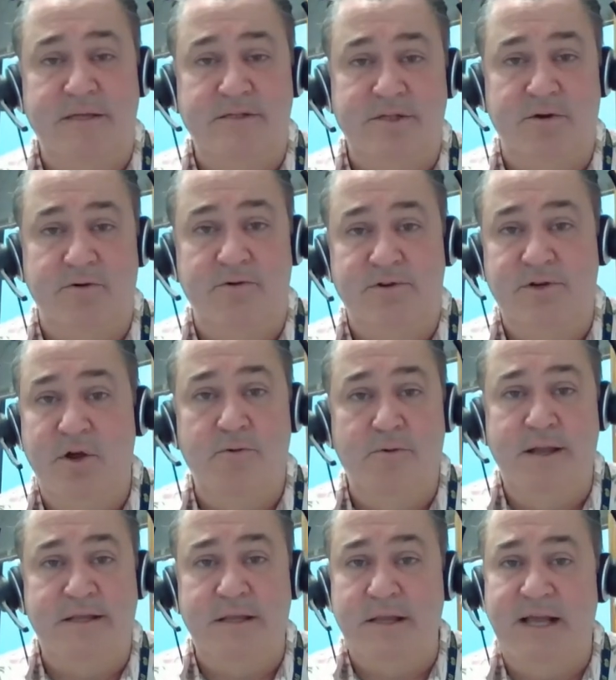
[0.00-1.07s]
So don't
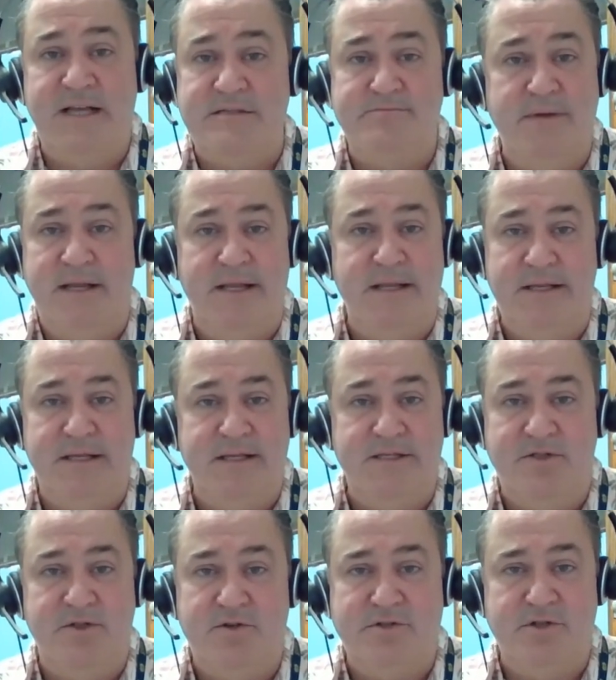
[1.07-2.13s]
wait to the last minute,
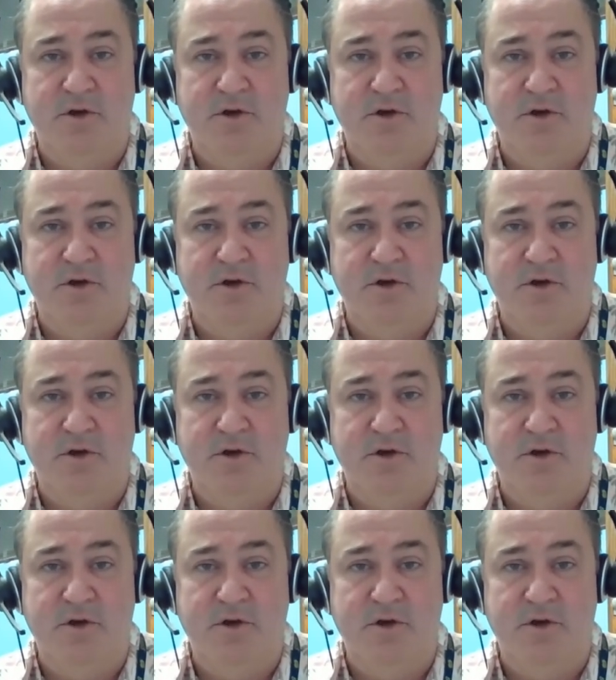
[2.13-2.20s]
because there's